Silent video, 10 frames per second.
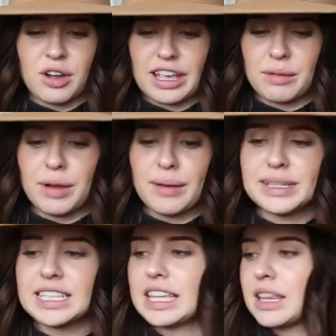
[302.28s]
I could
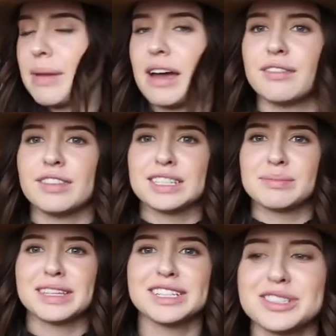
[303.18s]
probably take them out of this,
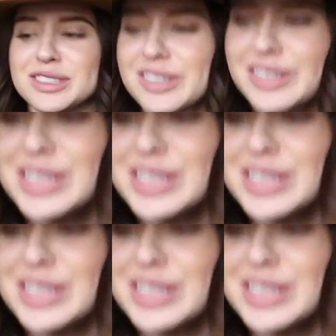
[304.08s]
but they just look